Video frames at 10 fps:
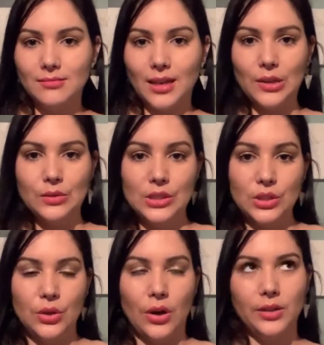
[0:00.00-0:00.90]
I don't need to
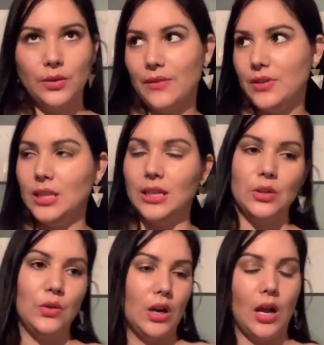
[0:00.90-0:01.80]
grow. I know everything. I
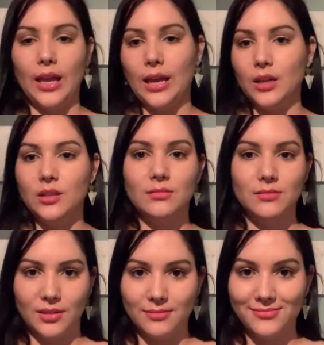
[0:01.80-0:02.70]
know it all. I got it.
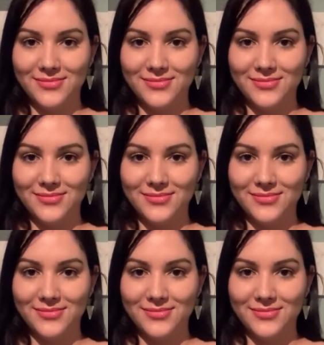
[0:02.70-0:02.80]
No,